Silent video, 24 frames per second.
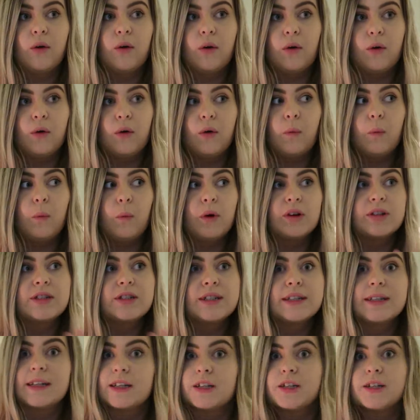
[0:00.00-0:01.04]
or wash
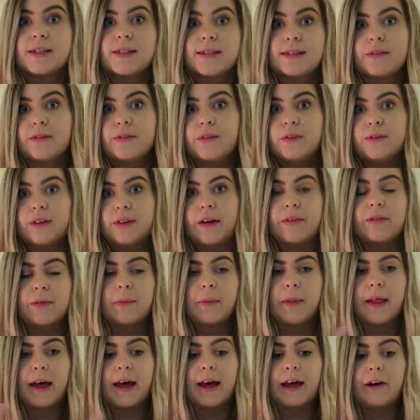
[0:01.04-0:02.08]
the dishes if you've left them
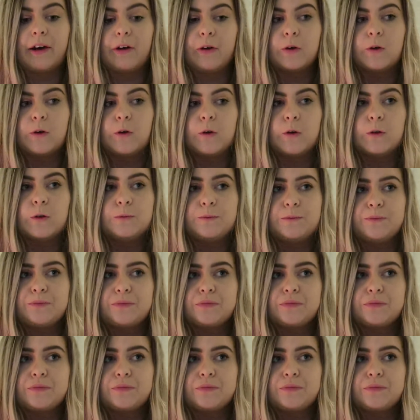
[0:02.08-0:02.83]
there, or